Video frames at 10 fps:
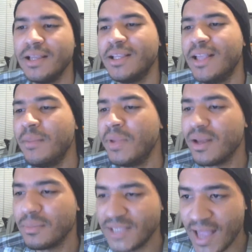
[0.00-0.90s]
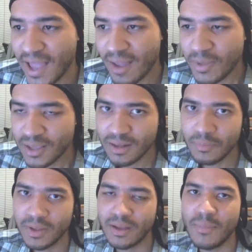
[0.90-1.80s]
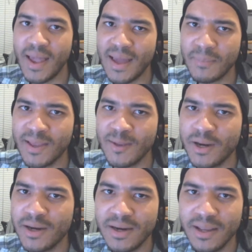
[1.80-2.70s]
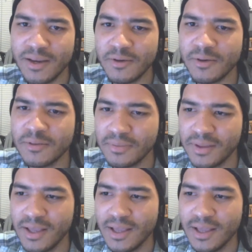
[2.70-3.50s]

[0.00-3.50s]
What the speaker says: then they become sad, but then they become happy when they, you know,